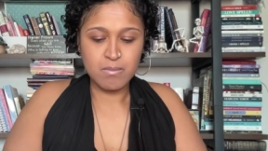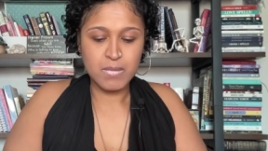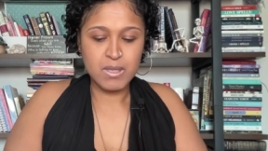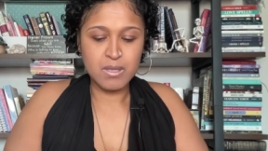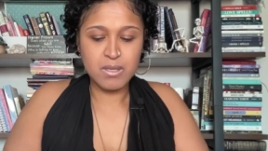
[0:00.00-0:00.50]

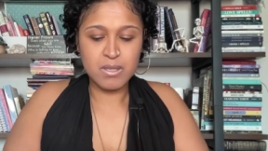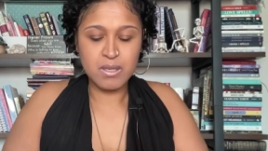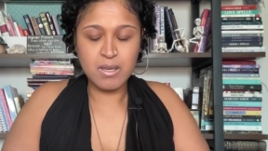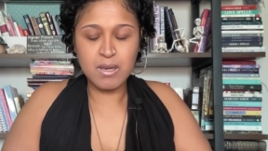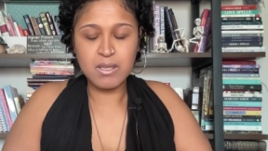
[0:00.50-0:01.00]
Messages
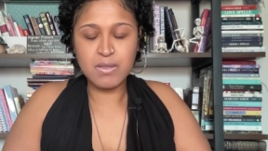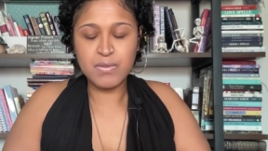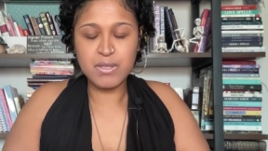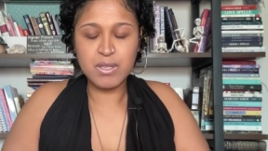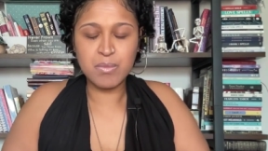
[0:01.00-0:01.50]
and guidance for
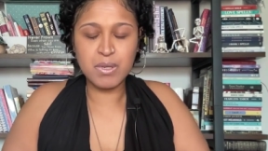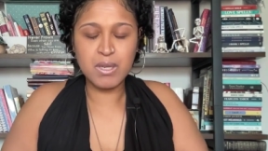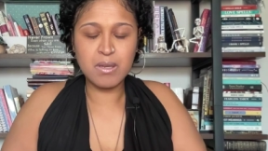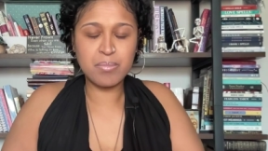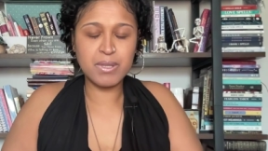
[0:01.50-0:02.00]

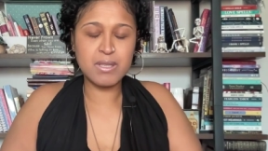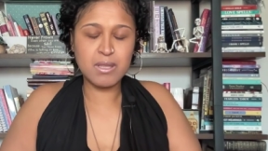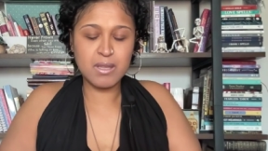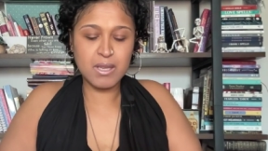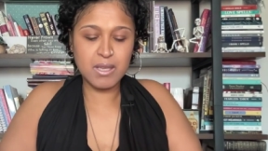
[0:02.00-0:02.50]
Gemini, please
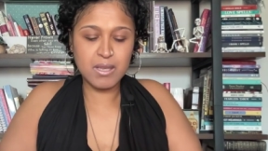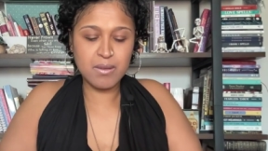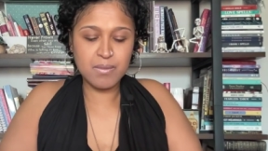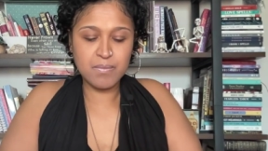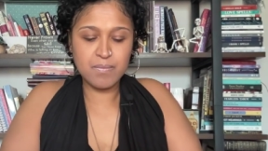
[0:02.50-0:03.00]
and thank
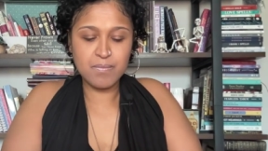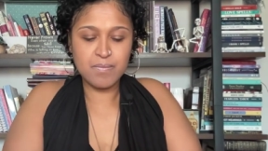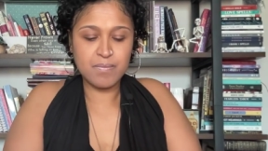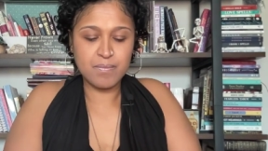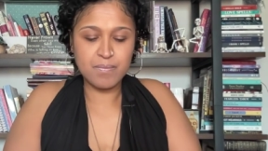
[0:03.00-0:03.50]

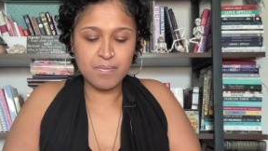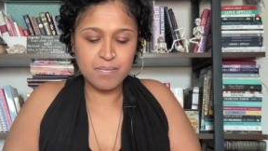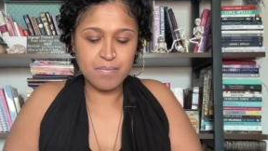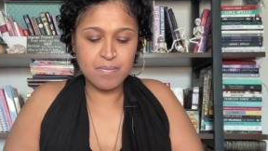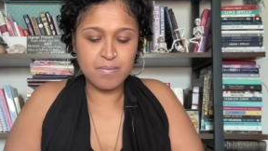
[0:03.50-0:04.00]

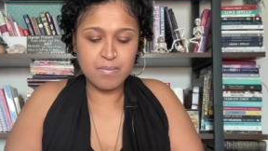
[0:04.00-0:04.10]
you.